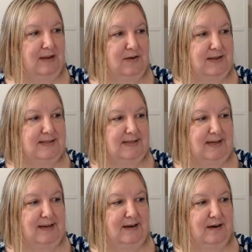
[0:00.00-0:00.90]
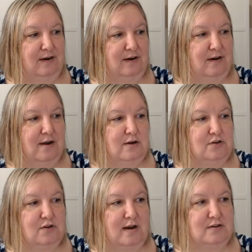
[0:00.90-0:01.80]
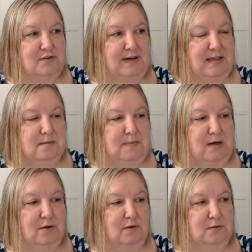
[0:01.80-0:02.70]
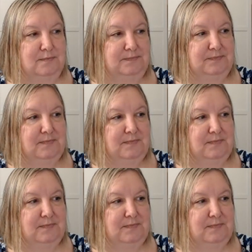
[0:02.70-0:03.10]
You can see here, drawstring in the middle.